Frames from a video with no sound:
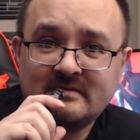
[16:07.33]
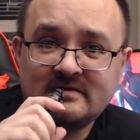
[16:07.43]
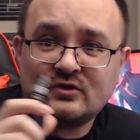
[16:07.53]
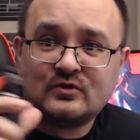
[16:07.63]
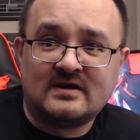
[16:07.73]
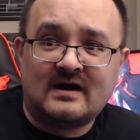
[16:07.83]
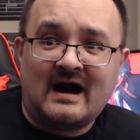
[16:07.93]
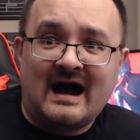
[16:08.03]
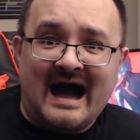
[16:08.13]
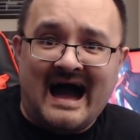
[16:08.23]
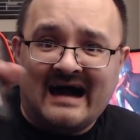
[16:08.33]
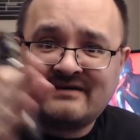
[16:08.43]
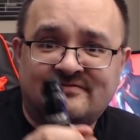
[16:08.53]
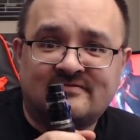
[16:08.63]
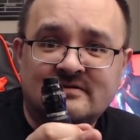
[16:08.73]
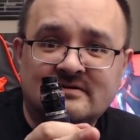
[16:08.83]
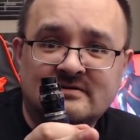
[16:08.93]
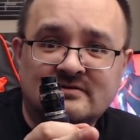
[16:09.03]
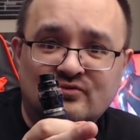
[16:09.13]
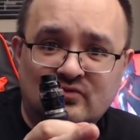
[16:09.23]
You're looking at a half
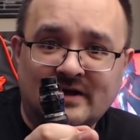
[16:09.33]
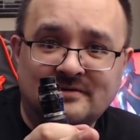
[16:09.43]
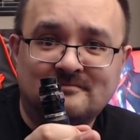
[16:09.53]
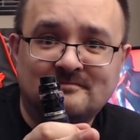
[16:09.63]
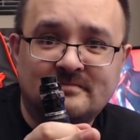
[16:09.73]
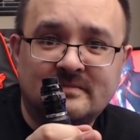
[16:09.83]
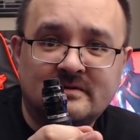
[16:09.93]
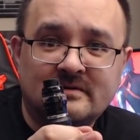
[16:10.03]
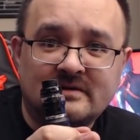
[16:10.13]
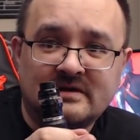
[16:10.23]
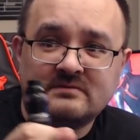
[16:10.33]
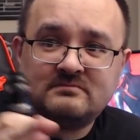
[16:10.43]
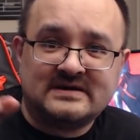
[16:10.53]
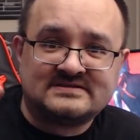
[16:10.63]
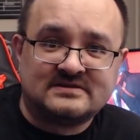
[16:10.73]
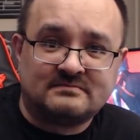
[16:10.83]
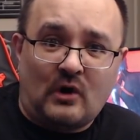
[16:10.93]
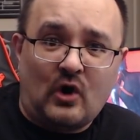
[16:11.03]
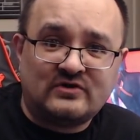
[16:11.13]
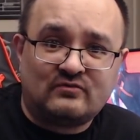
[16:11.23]
run compared to the
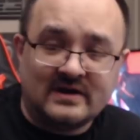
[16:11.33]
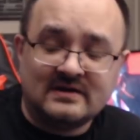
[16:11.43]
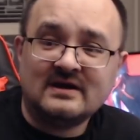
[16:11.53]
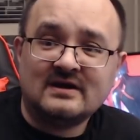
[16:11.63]
pod run.